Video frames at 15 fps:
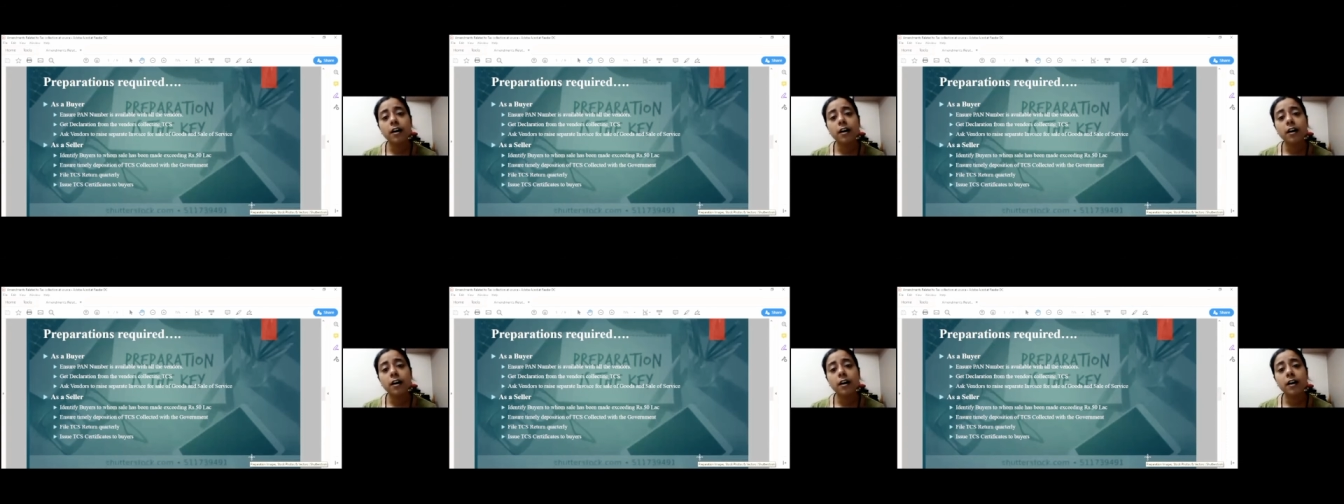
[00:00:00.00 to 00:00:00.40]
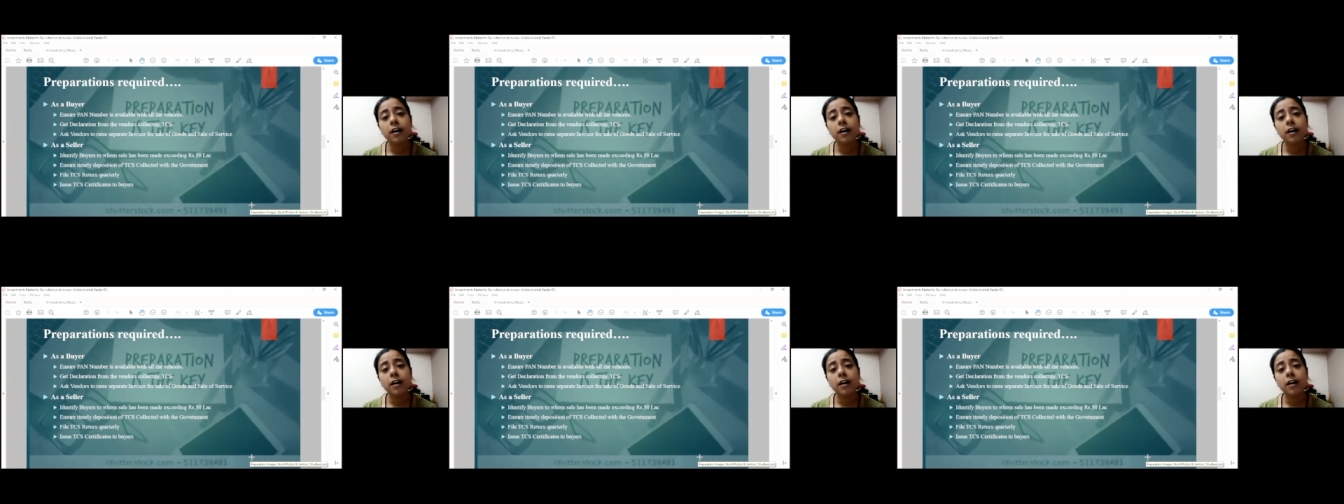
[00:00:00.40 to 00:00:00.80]

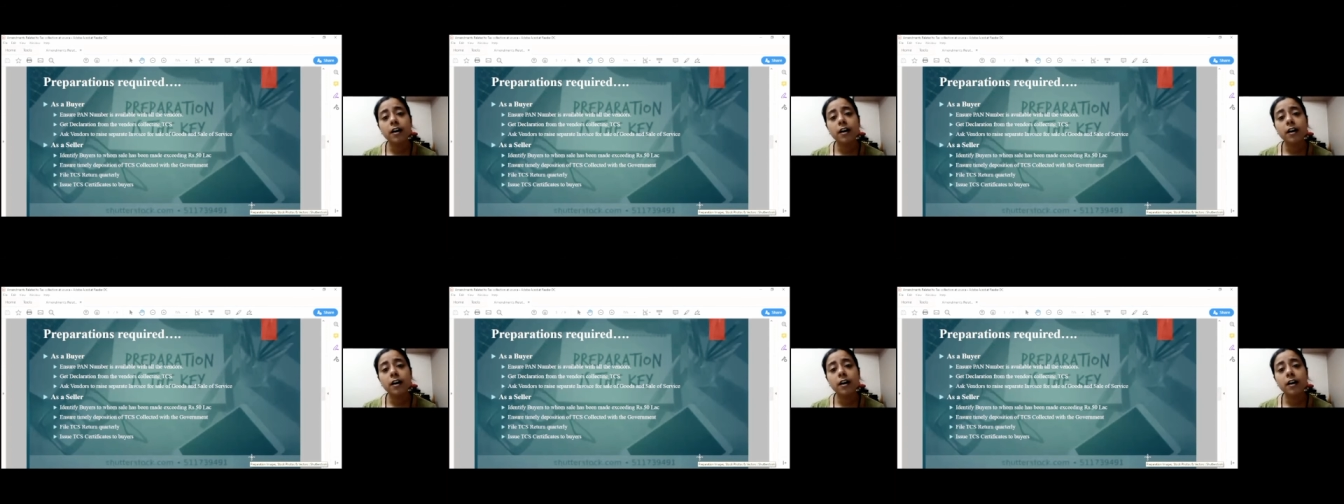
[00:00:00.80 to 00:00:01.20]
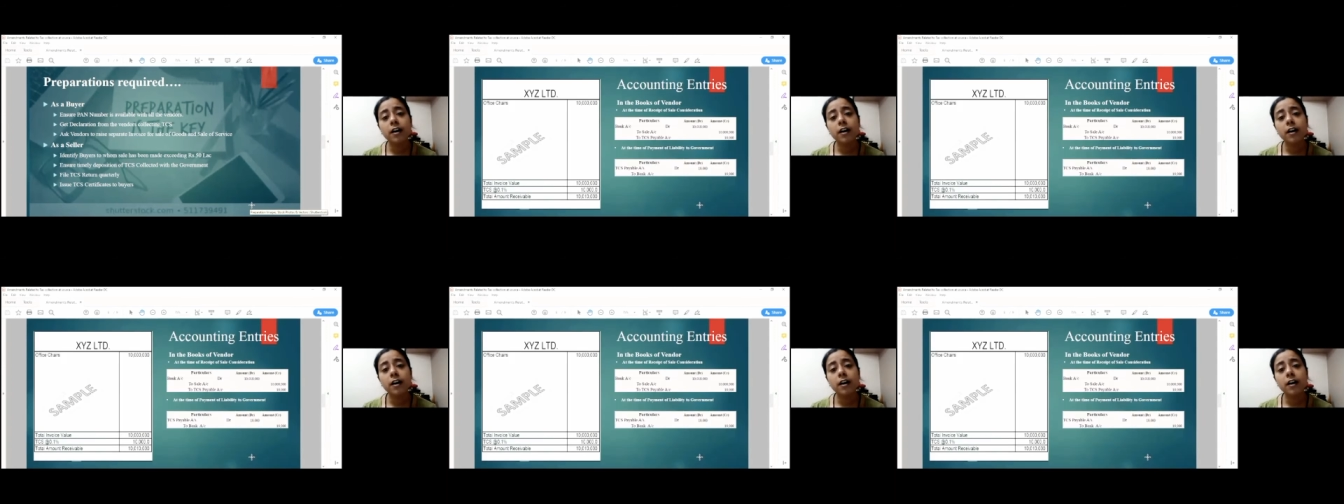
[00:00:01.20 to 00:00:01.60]
manner, we will
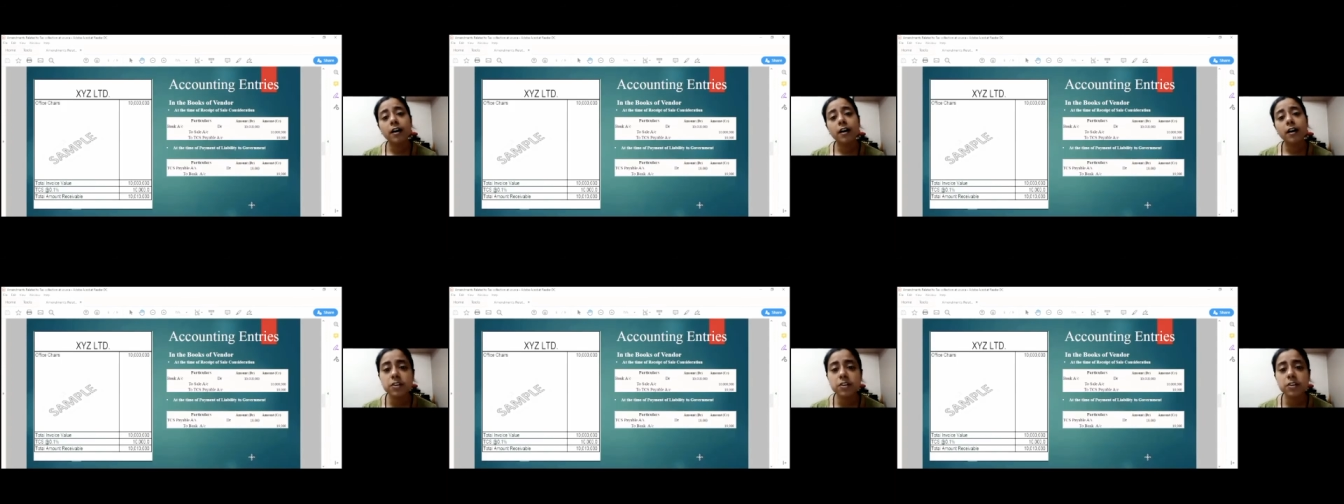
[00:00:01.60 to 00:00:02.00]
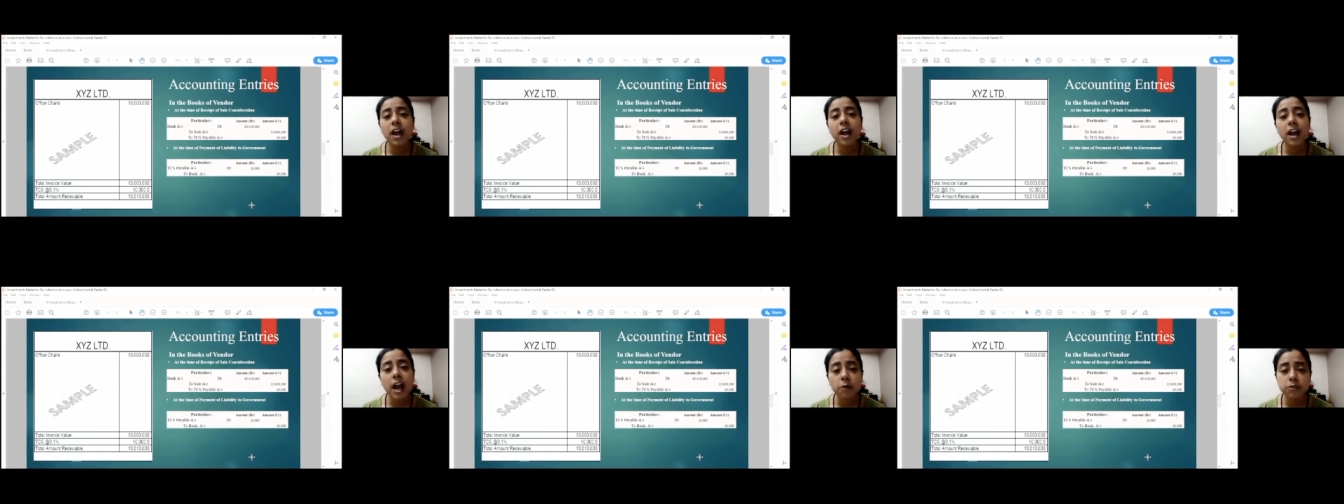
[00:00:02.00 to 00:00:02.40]
discuss about the
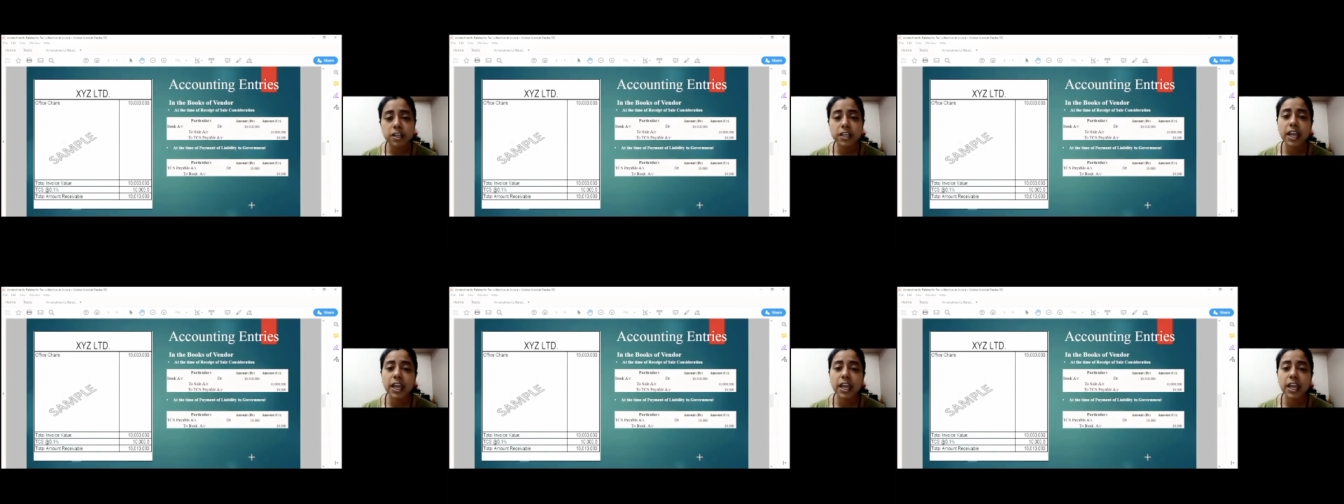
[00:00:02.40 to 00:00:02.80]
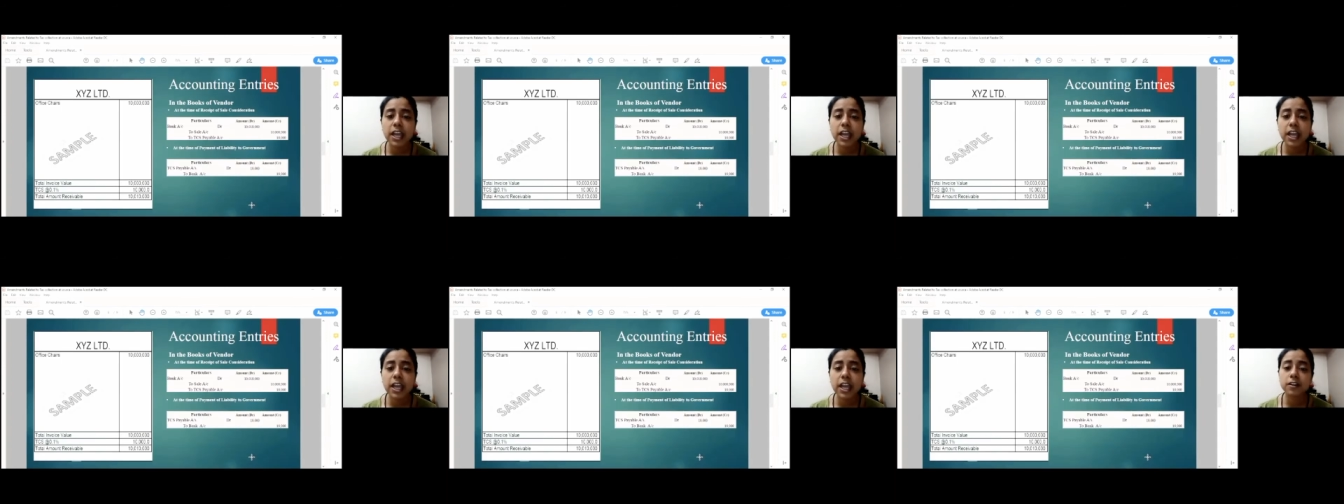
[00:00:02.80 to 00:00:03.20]
accounting
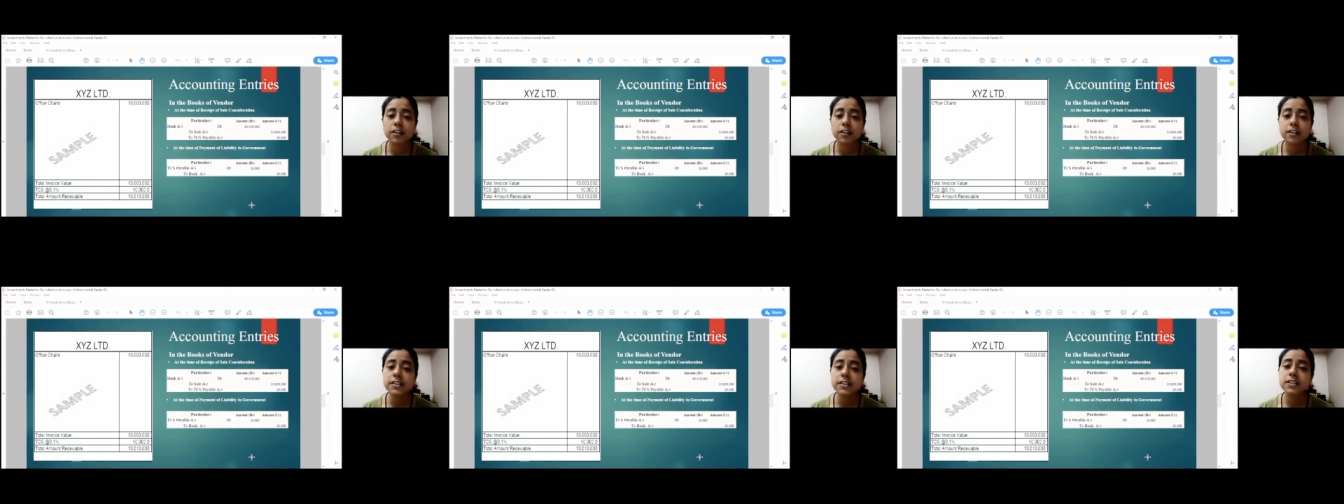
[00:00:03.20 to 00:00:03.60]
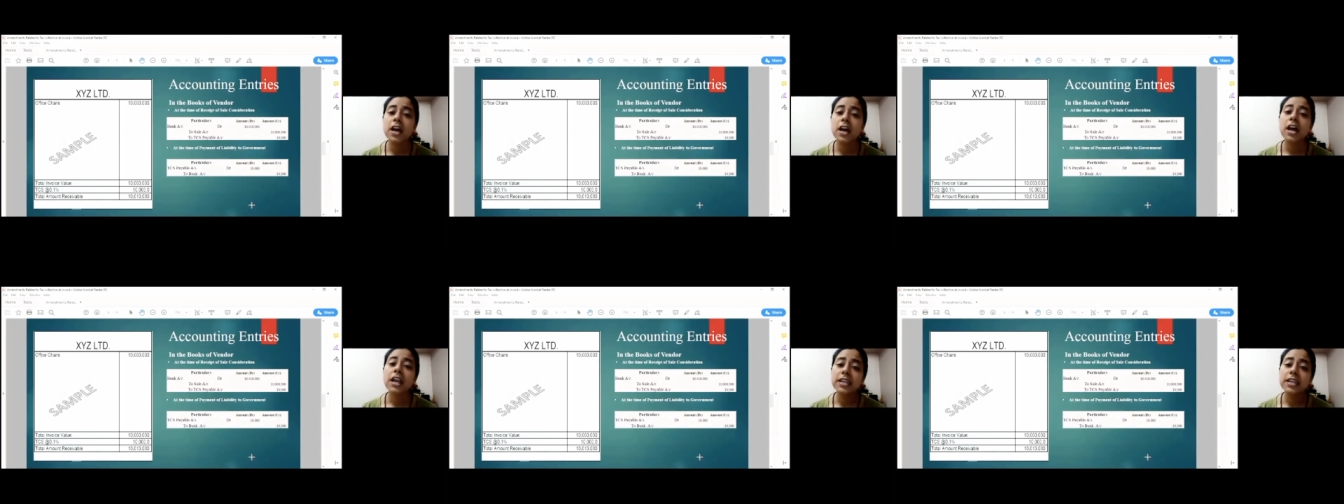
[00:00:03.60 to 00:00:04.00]
entries of uh,
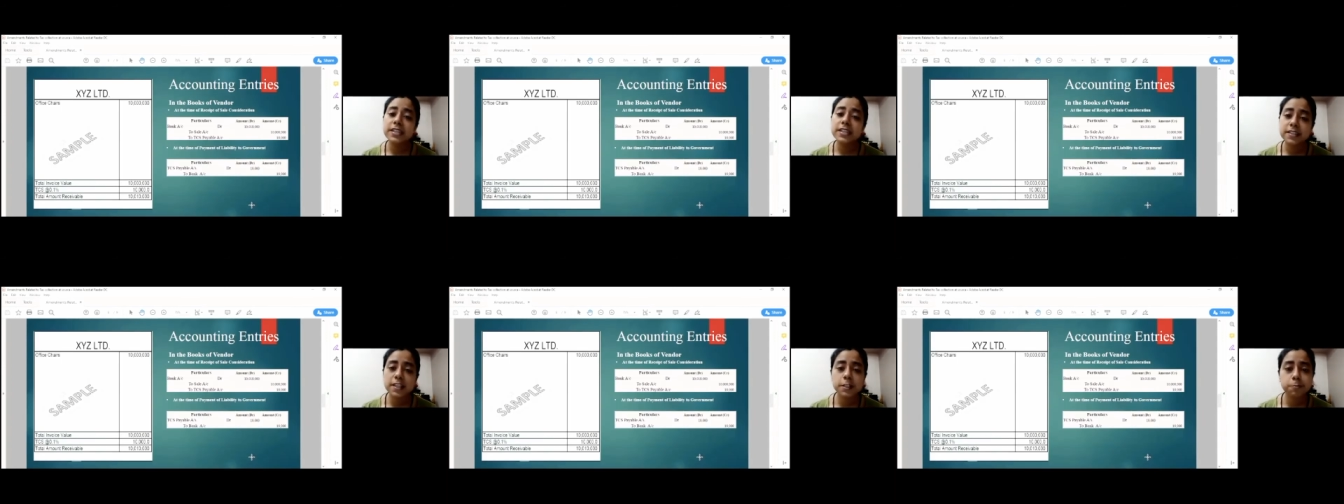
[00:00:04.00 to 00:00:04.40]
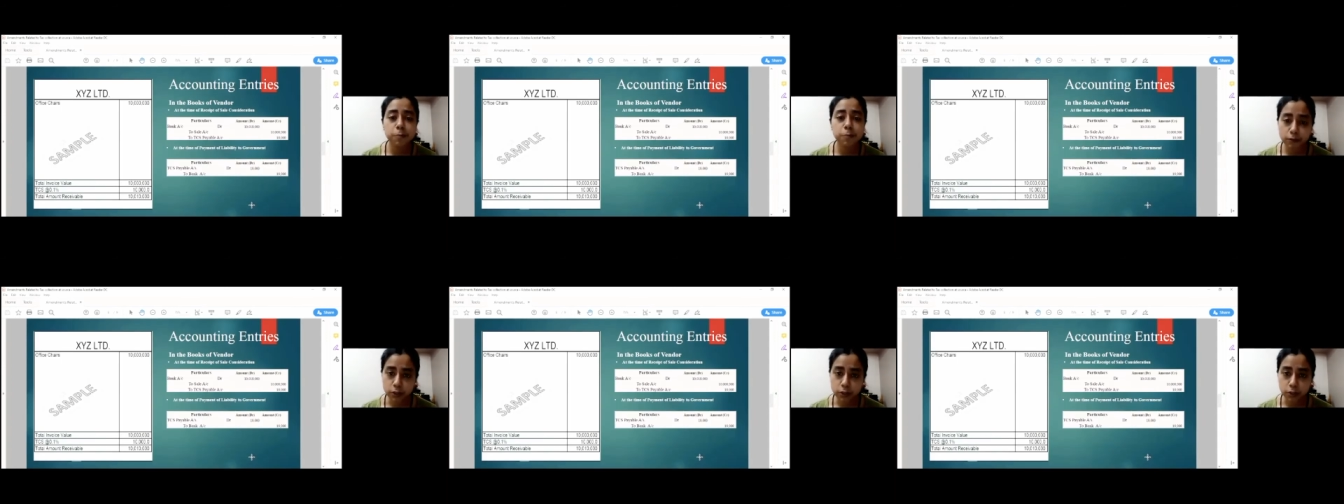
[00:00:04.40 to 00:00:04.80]
this
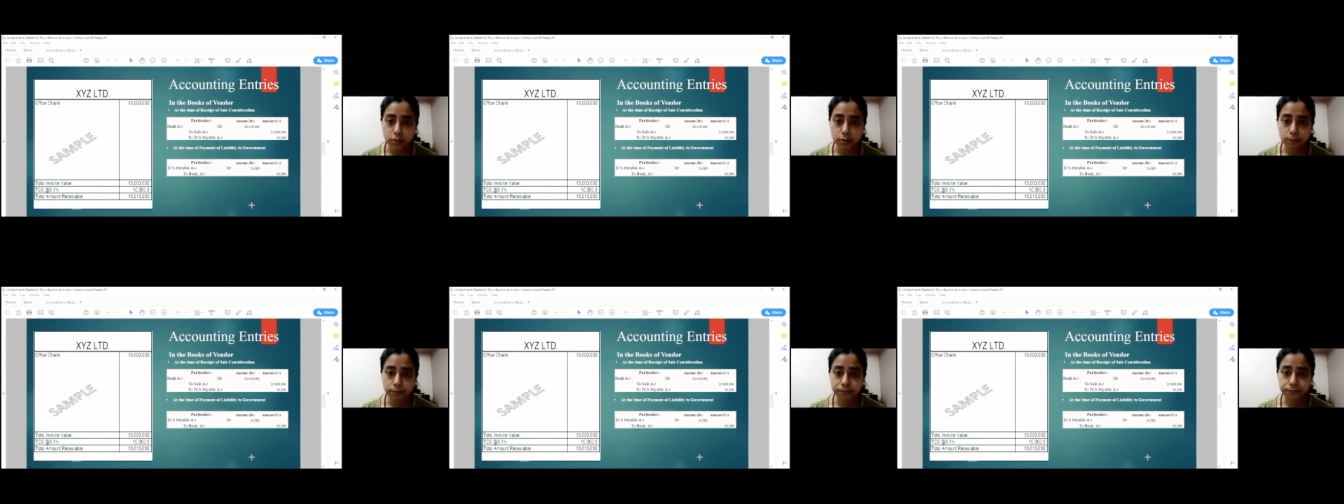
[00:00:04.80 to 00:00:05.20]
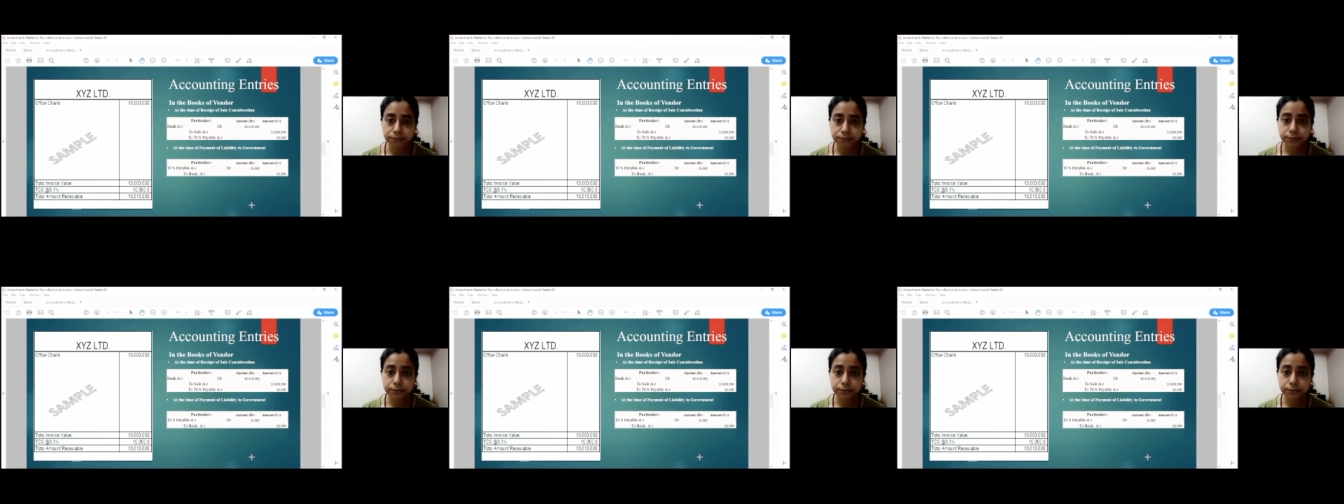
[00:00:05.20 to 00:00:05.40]
TCS provision.